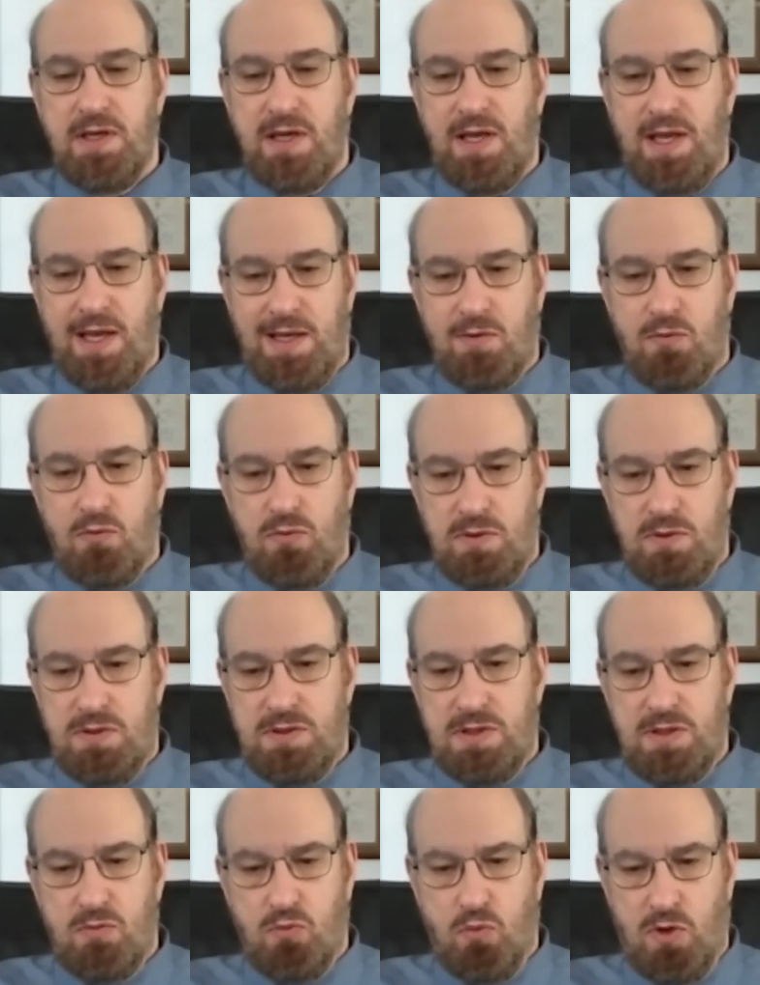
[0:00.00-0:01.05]
And
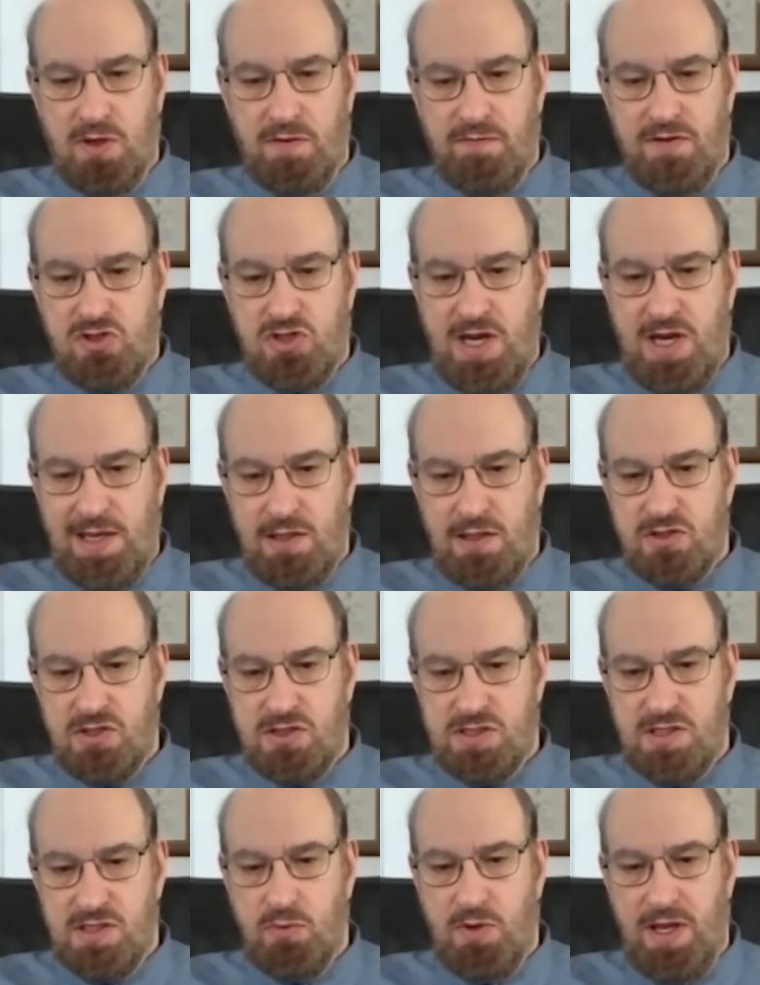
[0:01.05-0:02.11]
one of the challenges
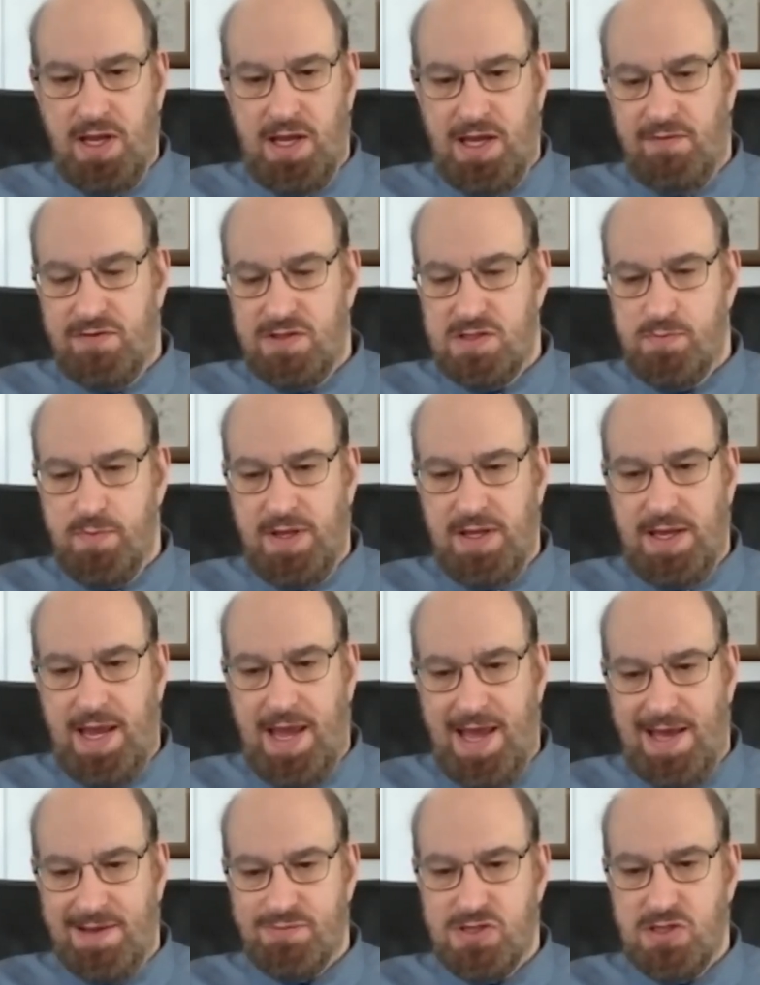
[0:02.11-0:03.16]
that we have is being
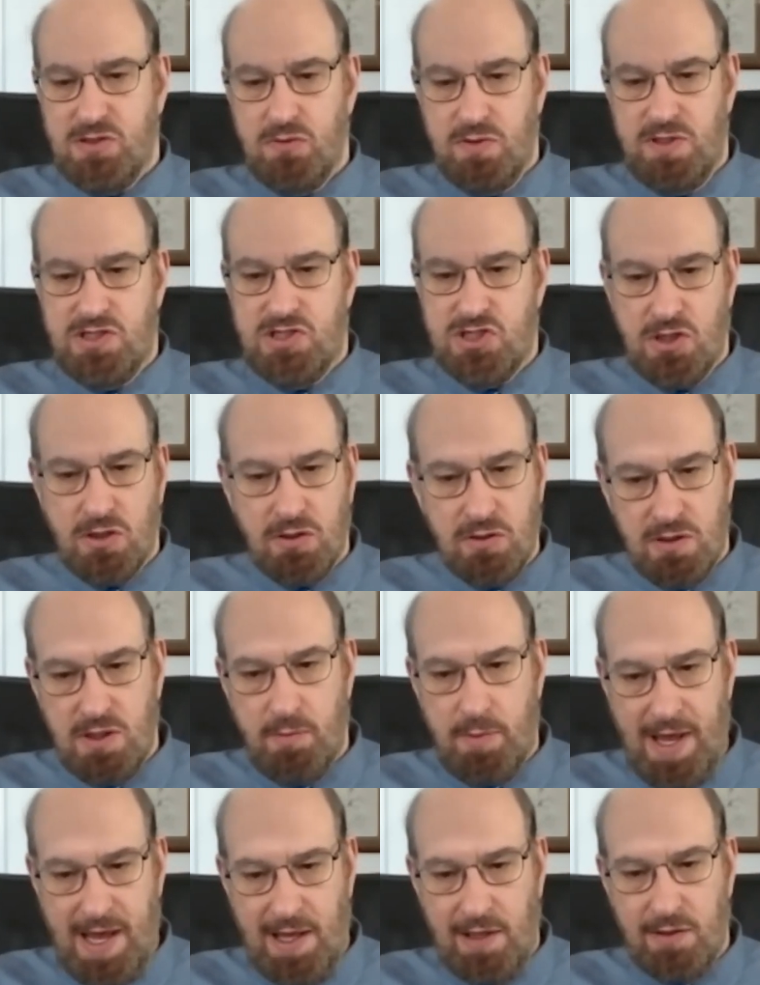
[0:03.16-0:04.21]
absolutely certain
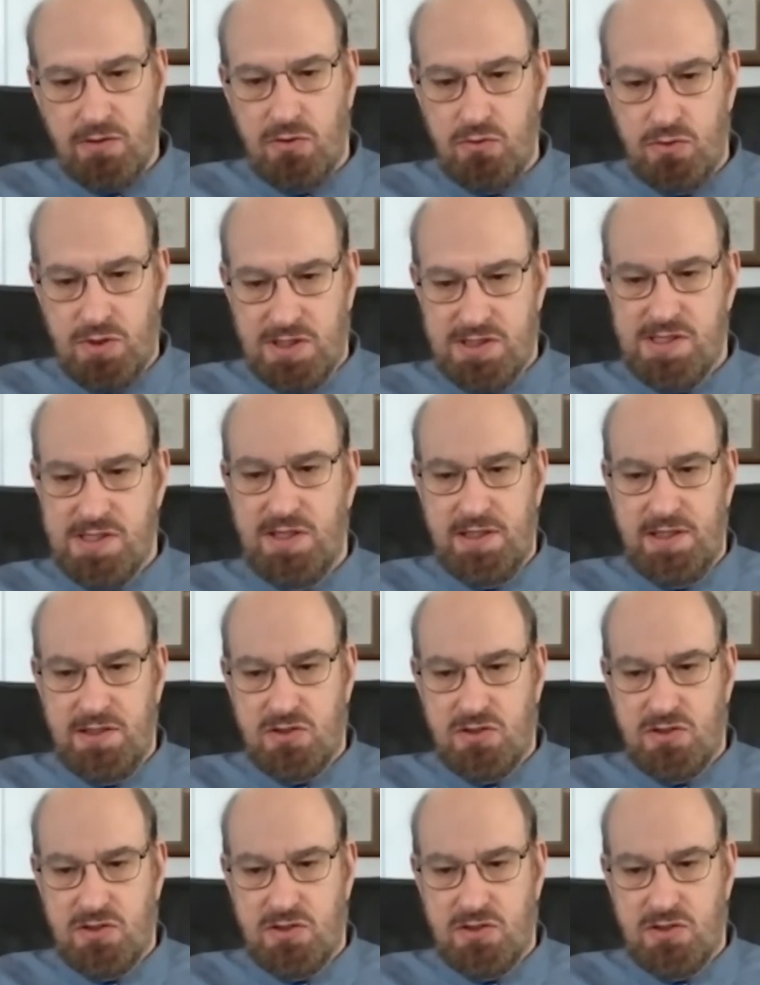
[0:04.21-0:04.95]
about who doesn't